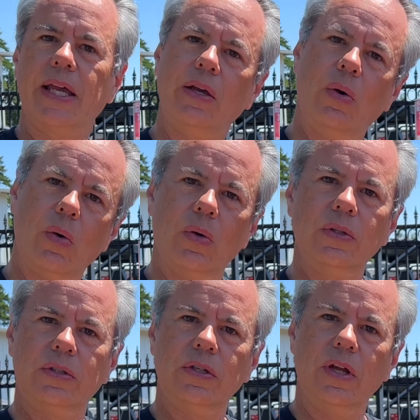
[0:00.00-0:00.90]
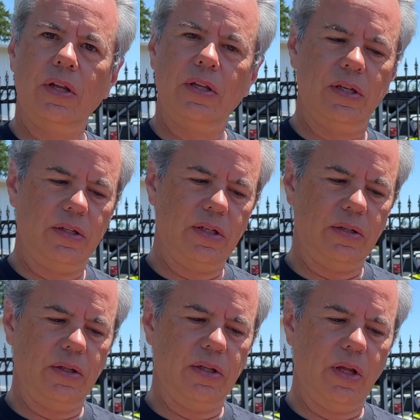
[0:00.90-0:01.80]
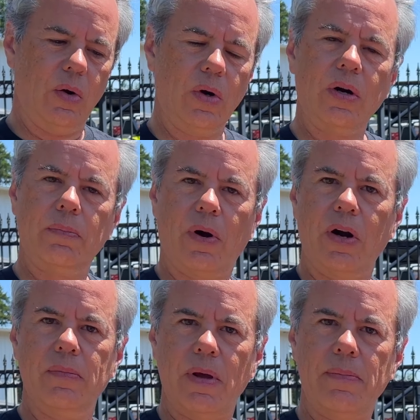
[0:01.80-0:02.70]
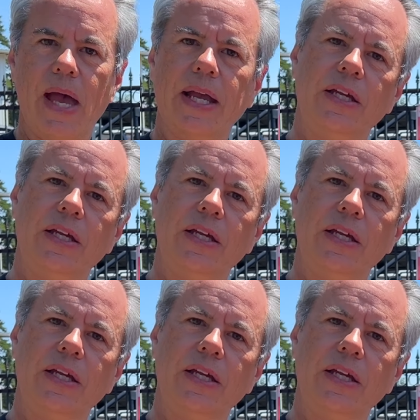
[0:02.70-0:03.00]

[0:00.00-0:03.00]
He holds the, the lower part of my back.